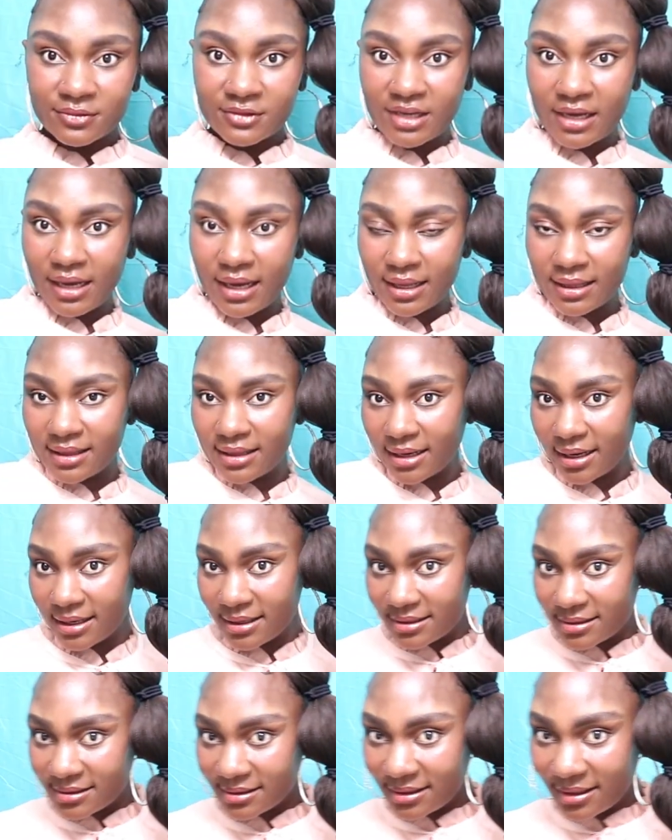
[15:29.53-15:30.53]
Yeah, that
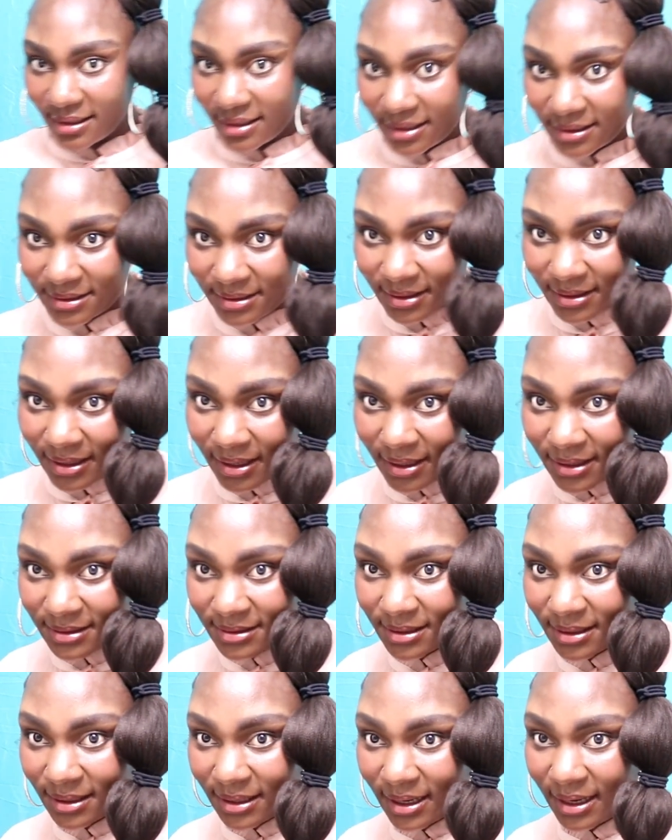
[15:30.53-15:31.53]
is it. That is
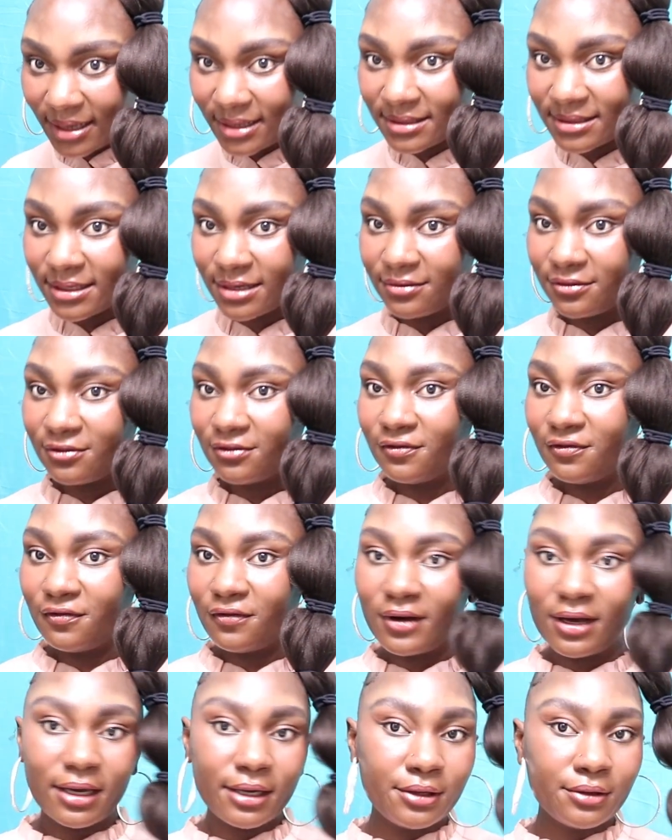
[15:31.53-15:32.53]
the last and
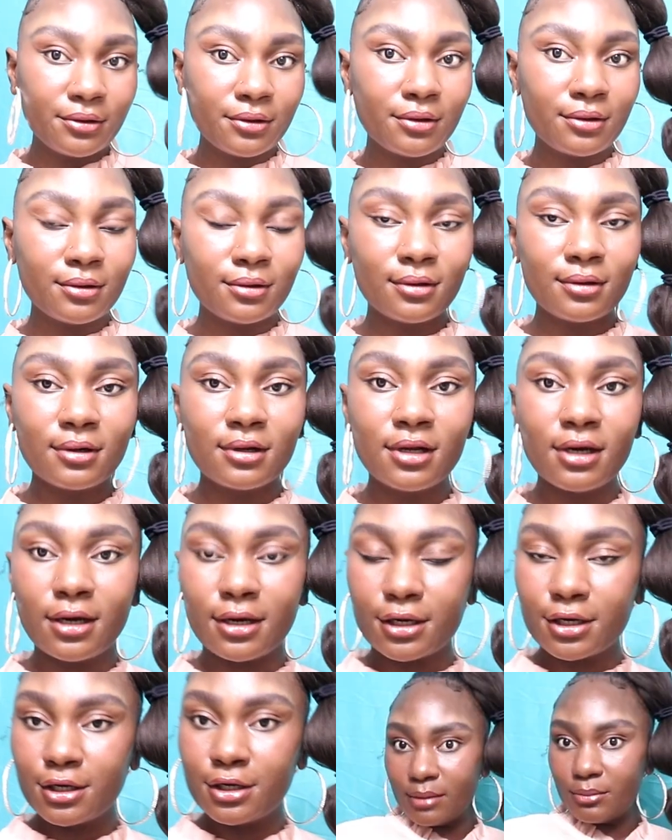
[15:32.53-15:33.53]
final
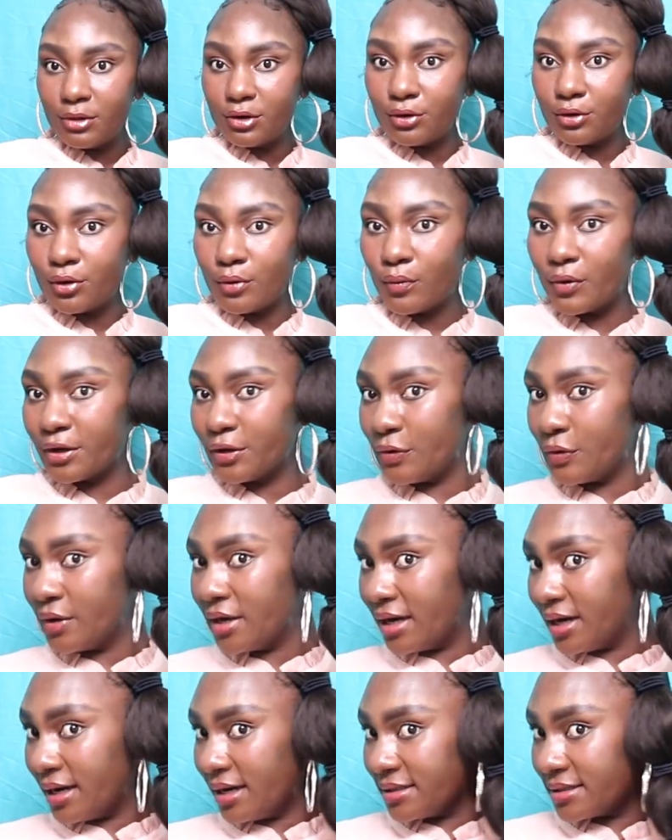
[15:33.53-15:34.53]
look. Let me know what you
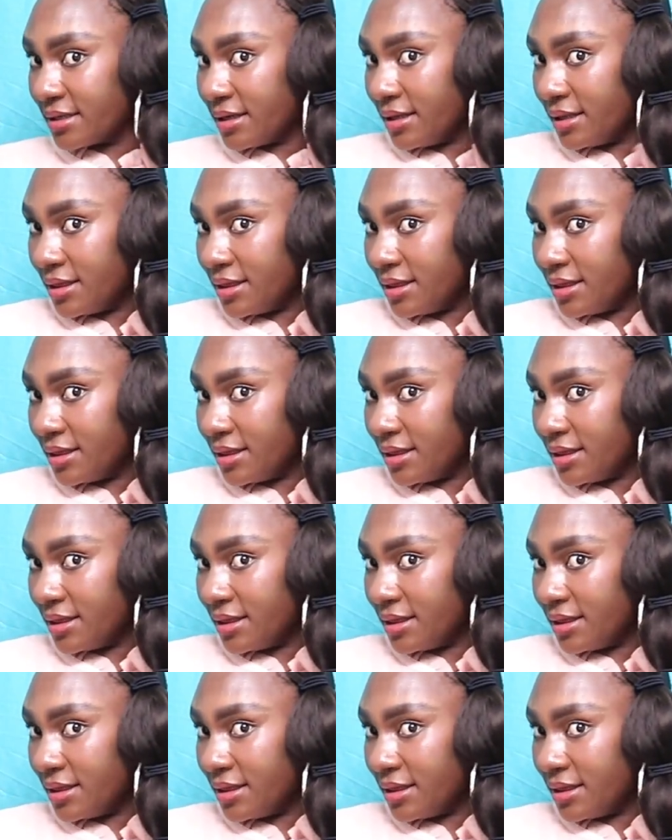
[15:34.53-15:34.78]
guys